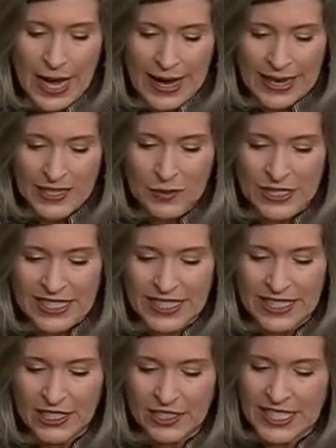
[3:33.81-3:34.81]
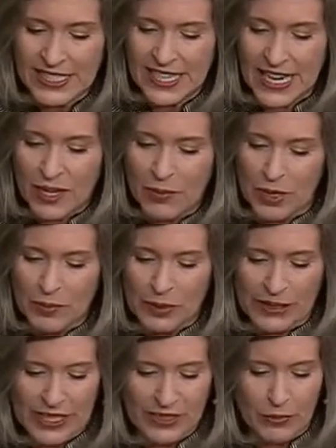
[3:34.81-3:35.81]
As we sit here today, we
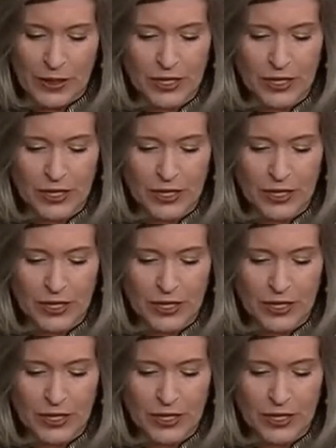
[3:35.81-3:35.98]
believe we